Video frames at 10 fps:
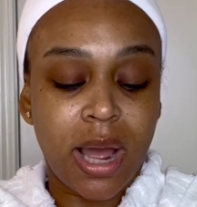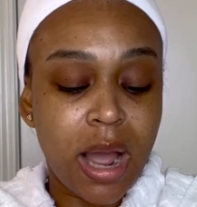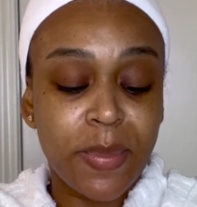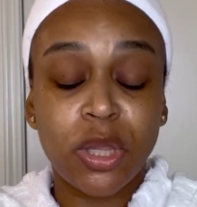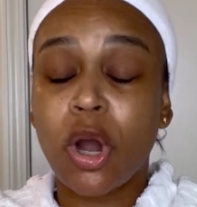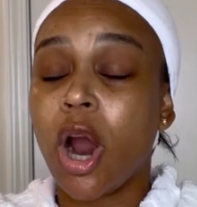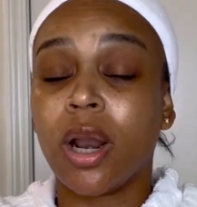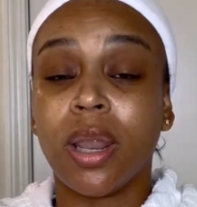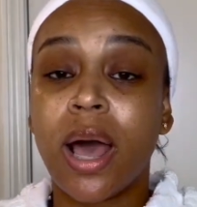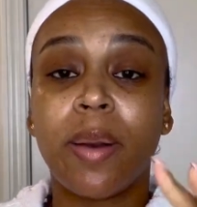I'm in the car a
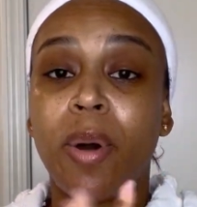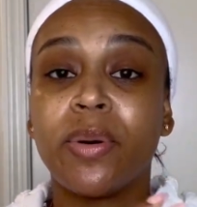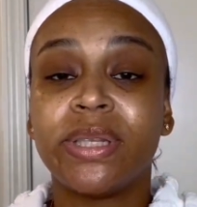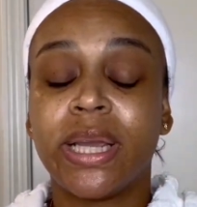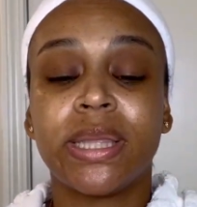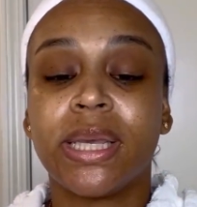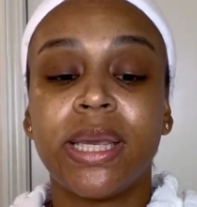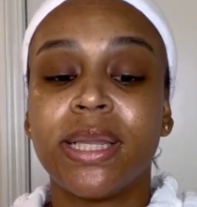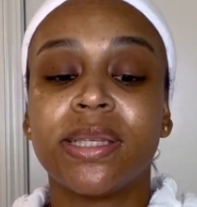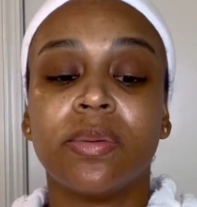lot. I'm always taking the
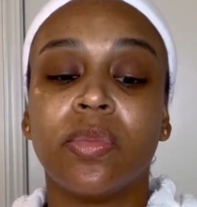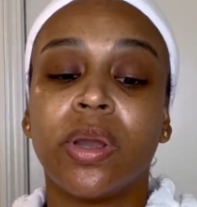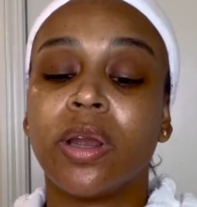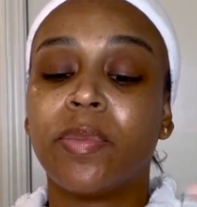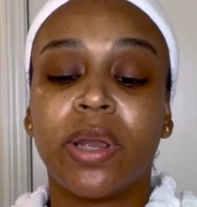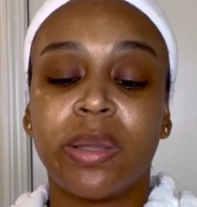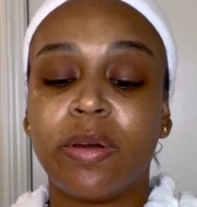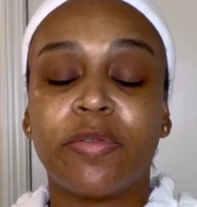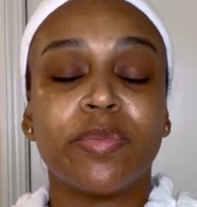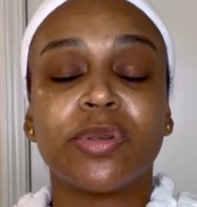kids somewhere, picking them up
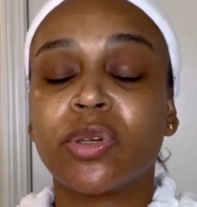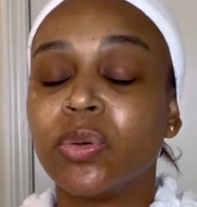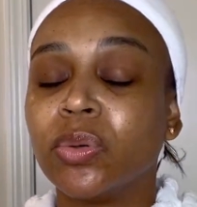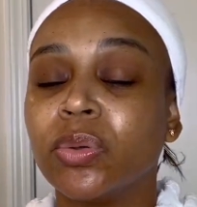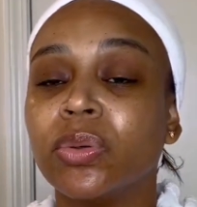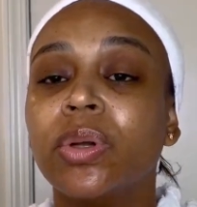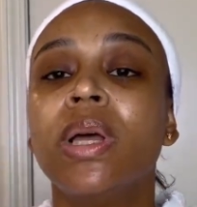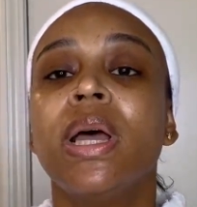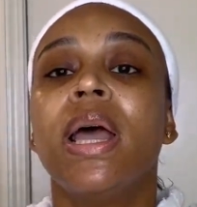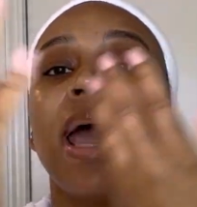from school,
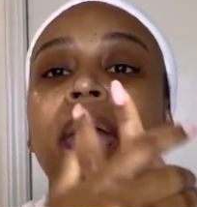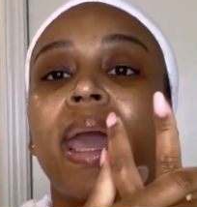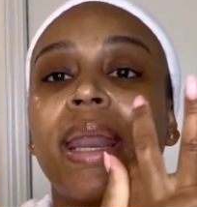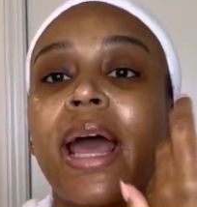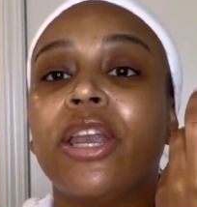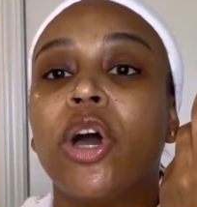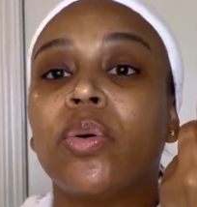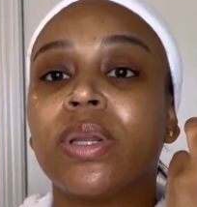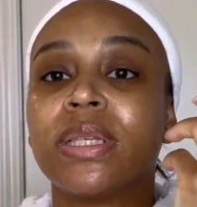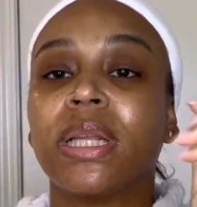and I
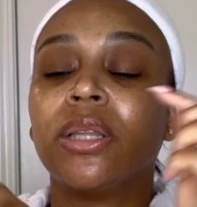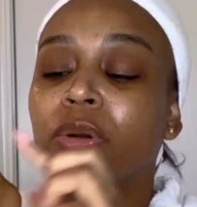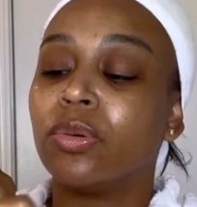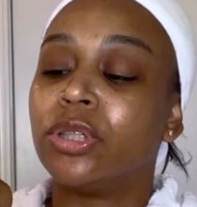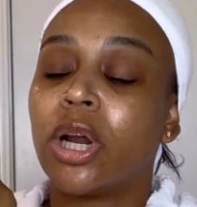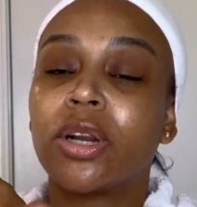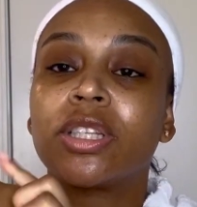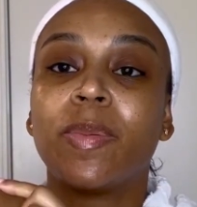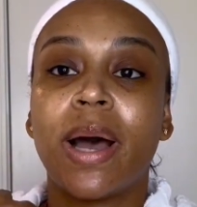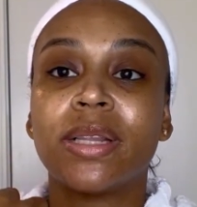notice little dark
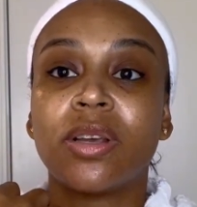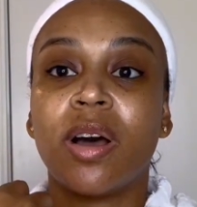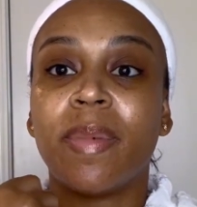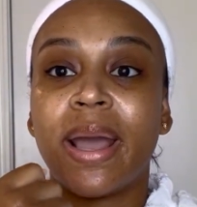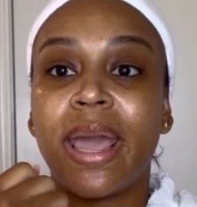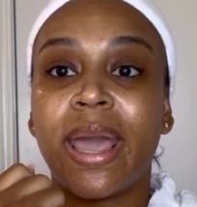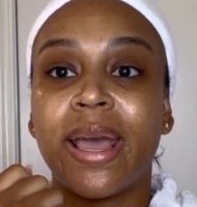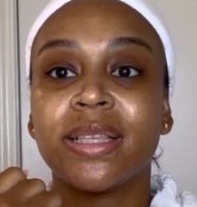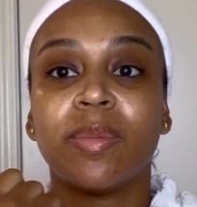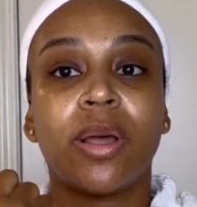spots on my
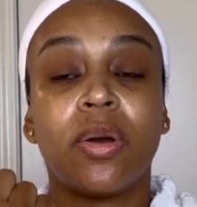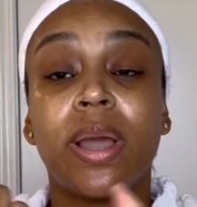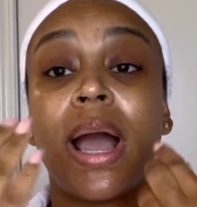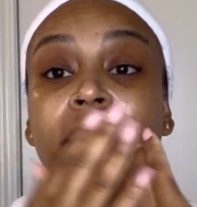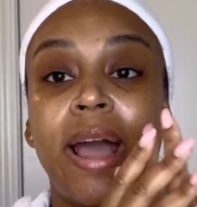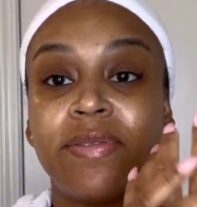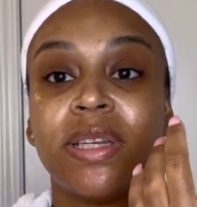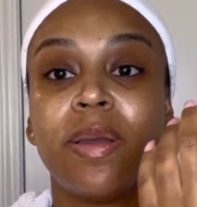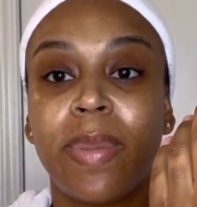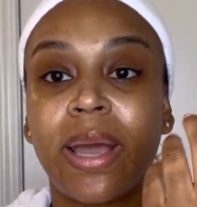hands. I'm like, okay, I have to
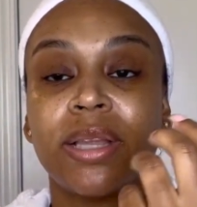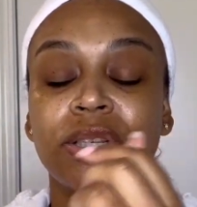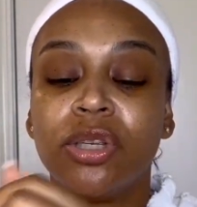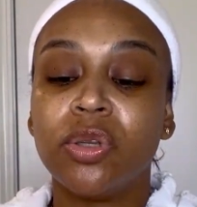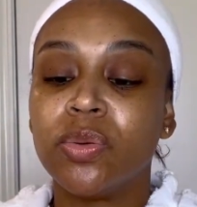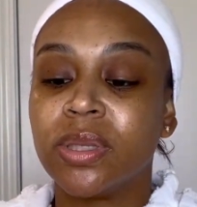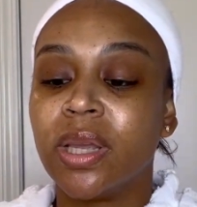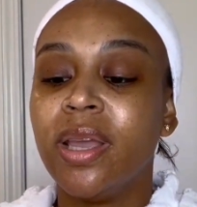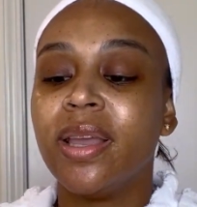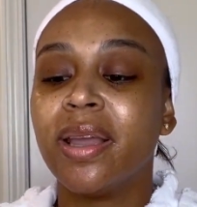get back into
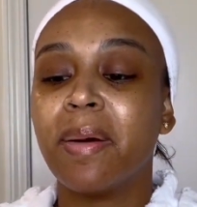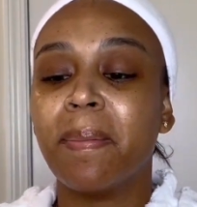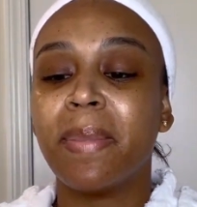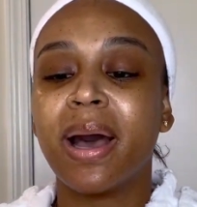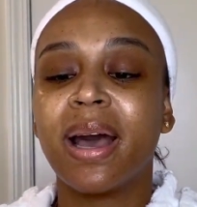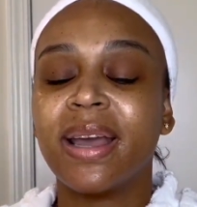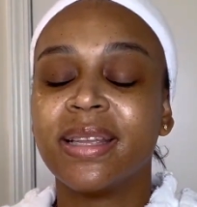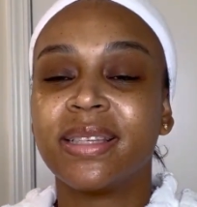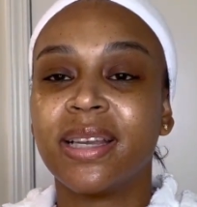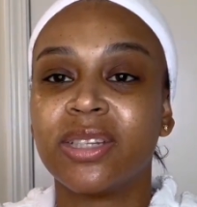using my
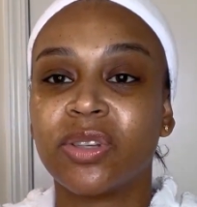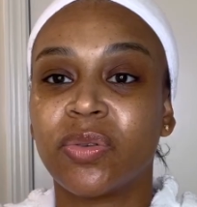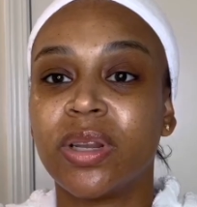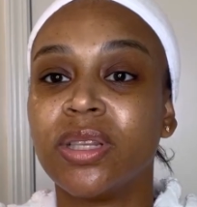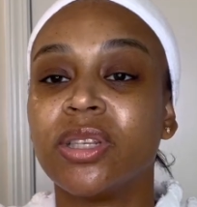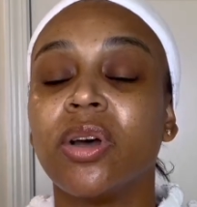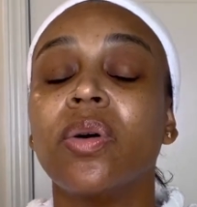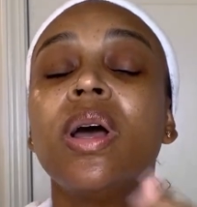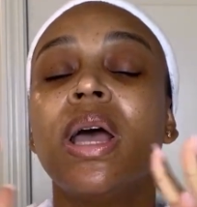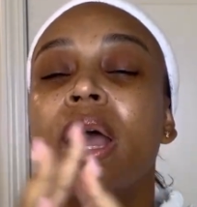sunscreen. So
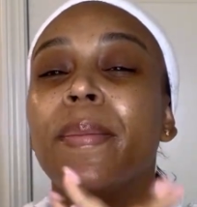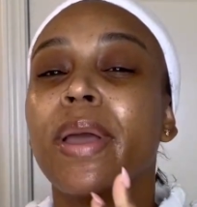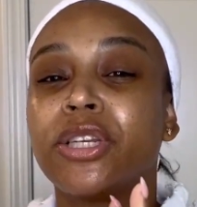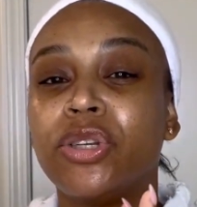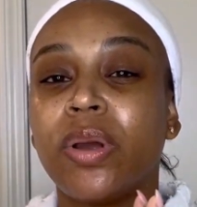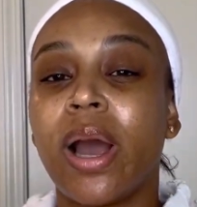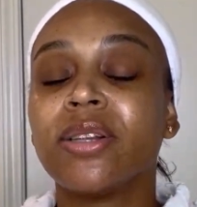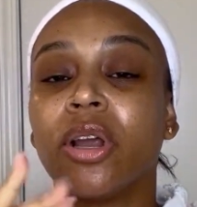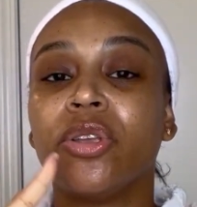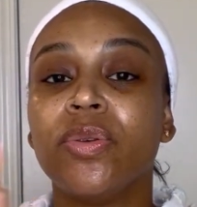make sure you guys
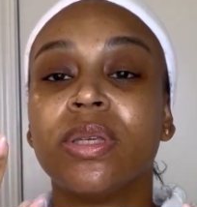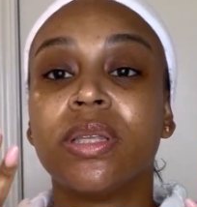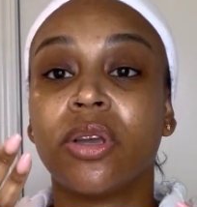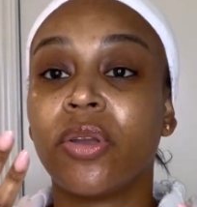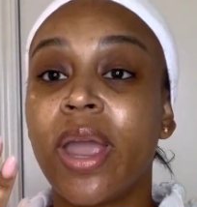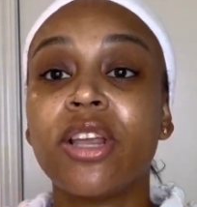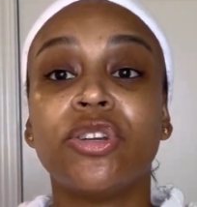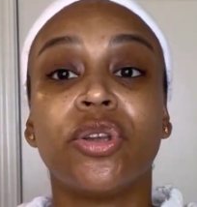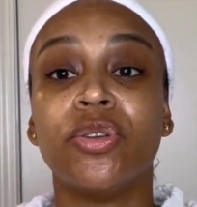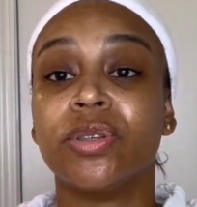are using this on your hands. You
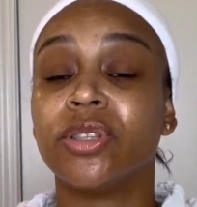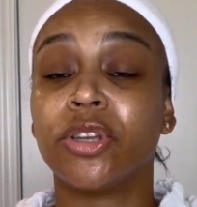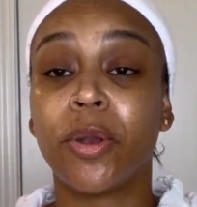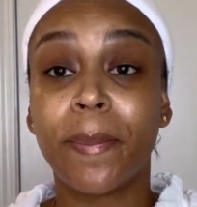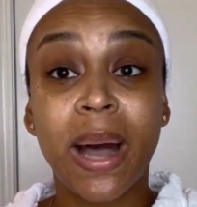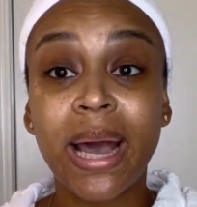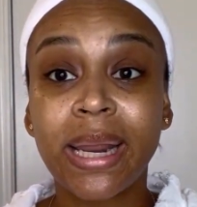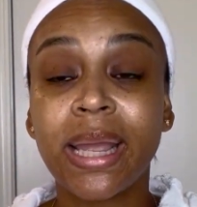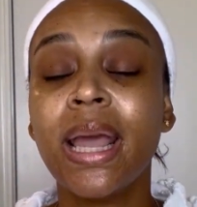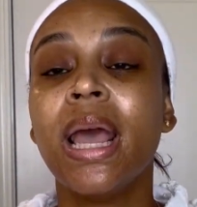can use this on your
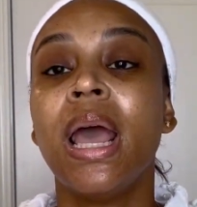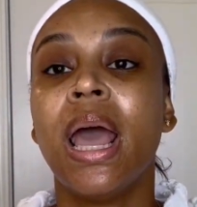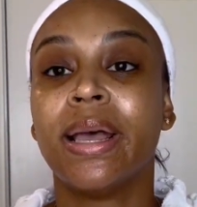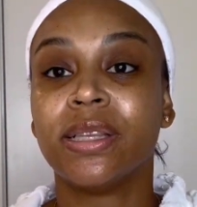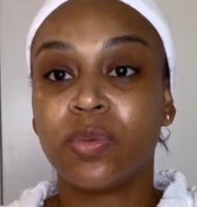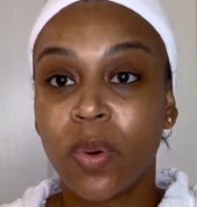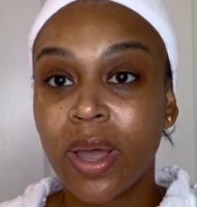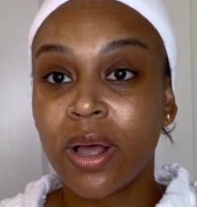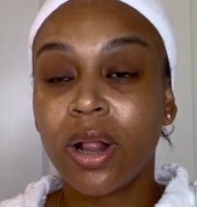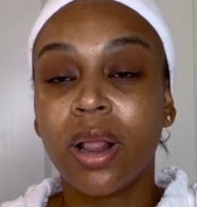body as
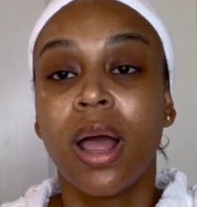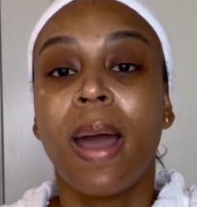well.